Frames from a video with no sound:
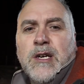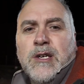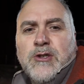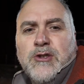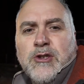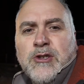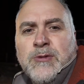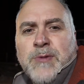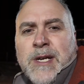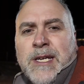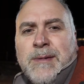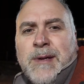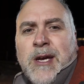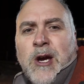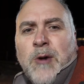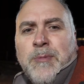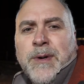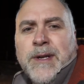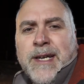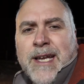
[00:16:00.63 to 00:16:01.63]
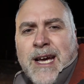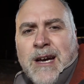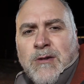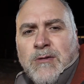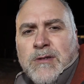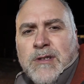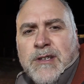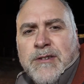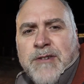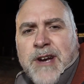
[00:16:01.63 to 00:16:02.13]
just when you be up and
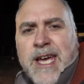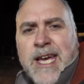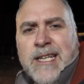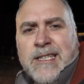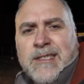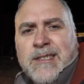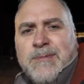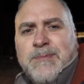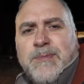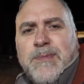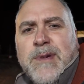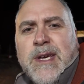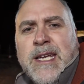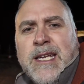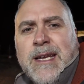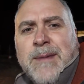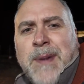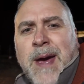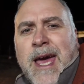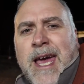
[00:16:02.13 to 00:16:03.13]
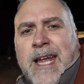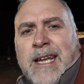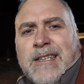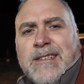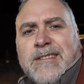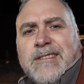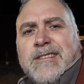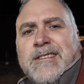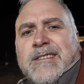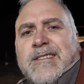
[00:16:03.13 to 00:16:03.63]
down the rates in the
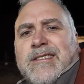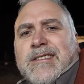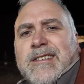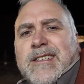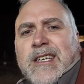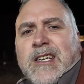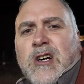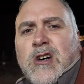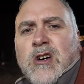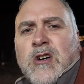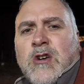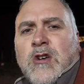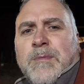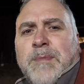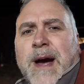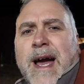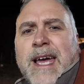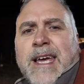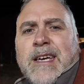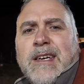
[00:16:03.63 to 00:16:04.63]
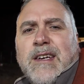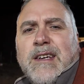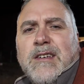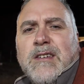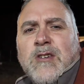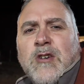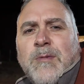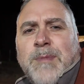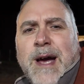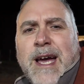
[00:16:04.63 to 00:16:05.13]
pens, you know, cut back
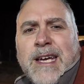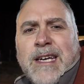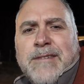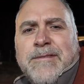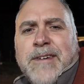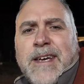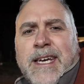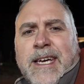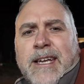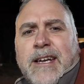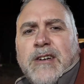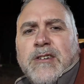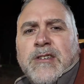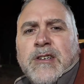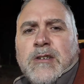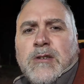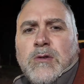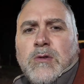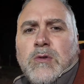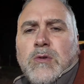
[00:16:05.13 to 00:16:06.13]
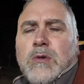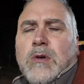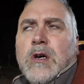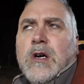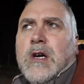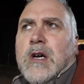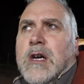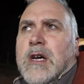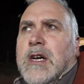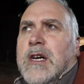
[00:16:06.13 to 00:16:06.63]
a feed or two
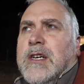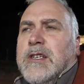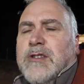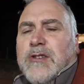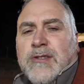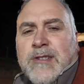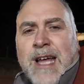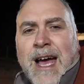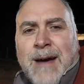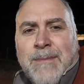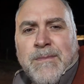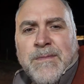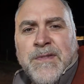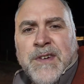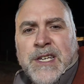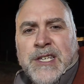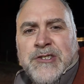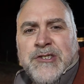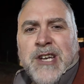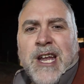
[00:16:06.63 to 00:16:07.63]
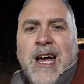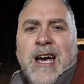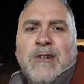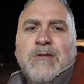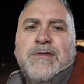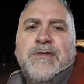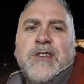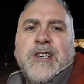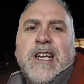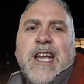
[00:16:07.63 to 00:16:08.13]
just to have them finishing
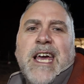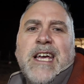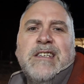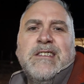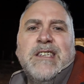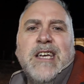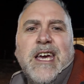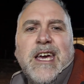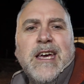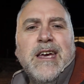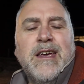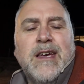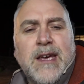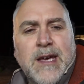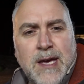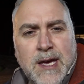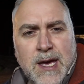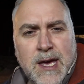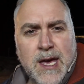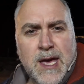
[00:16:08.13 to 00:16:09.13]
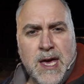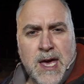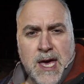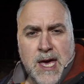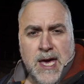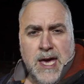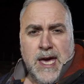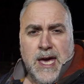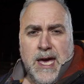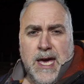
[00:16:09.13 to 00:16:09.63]
out for the next day.
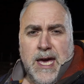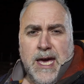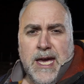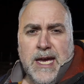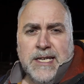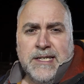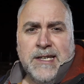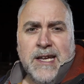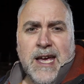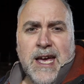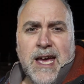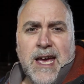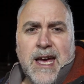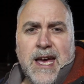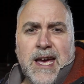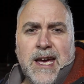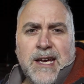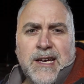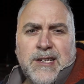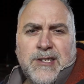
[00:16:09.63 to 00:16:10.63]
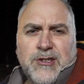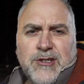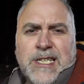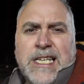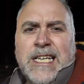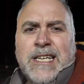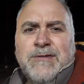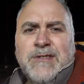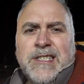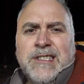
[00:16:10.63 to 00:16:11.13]
This just
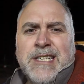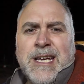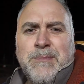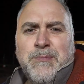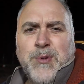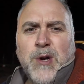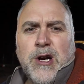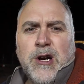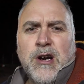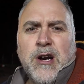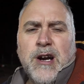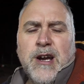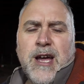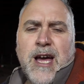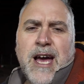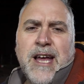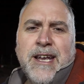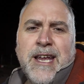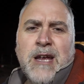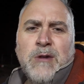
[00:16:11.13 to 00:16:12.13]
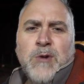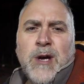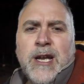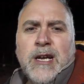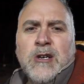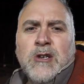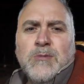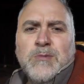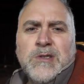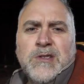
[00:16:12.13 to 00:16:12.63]
leaves it simpler, and then when
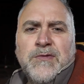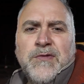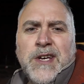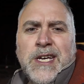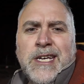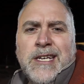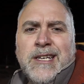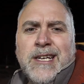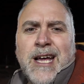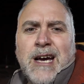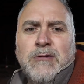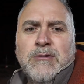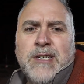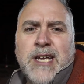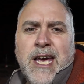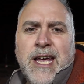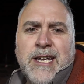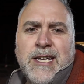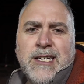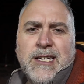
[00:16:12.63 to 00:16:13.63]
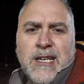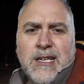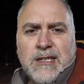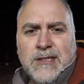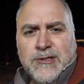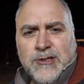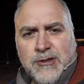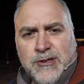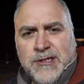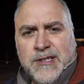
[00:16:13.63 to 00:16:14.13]
it comes to feeding out, then
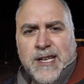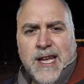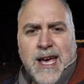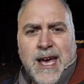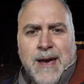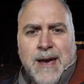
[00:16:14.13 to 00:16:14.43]
it'll just